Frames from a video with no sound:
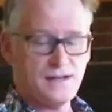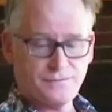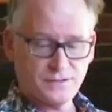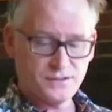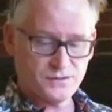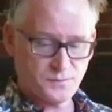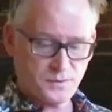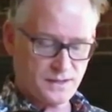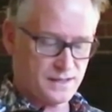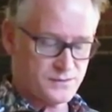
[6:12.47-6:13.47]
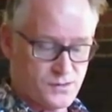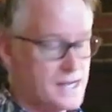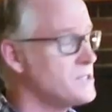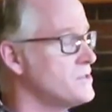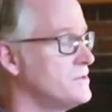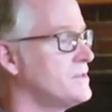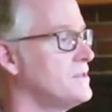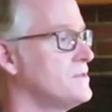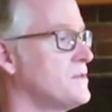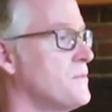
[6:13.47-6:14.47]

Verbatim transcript: and you have to do some things, or I choose to